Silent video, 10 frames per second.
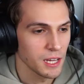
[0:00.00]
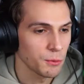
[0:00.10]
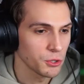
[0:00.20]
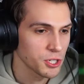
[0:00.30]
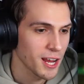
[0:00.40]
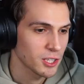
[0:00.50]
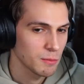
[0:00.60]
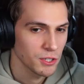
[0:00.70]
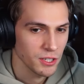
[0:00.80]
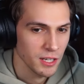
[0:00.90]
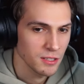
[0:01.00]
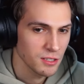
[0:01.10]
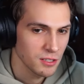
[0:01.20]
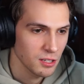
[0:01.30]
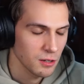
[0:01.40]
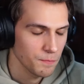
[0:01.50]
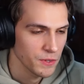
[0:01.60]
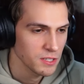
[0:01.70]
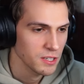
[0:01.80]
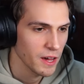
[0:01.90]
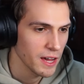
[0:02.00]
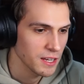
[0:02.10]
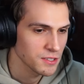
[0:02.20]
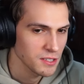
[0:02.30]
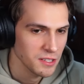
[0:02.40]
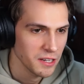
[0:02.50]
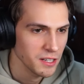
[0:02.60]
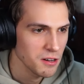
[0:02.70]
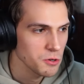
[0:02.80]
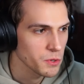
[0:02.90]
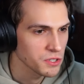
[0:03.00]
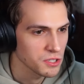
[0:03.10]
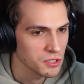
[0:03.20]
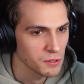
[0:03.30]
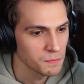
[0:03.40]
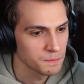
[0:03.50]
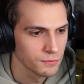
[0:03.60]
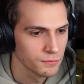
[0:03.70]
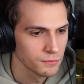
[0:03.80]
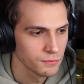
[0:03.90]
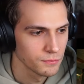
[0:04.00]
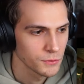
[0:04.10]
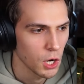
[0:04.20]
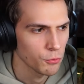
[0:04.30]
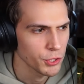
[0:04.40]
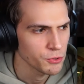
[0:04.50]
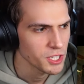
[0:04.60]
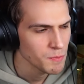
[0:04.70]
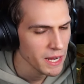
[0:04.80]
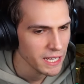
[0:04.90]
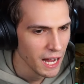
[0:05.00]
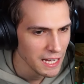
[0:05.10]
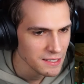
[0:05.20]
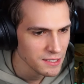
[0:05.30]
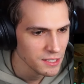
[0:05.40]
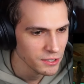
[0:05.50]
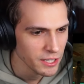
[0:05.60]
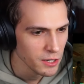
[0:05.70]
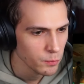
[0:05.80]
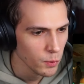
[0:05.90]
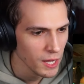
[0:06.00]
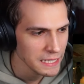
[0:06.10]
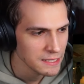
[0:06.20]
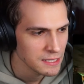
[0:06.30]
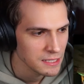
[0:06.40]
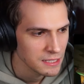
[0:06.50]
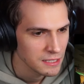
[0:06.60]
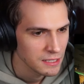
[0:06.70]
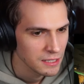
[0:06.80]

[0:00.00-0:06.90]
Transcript: Yeah, well, she can't do much against this guy because he's got a gun to her sister. Oh, there's this many guys still there? What?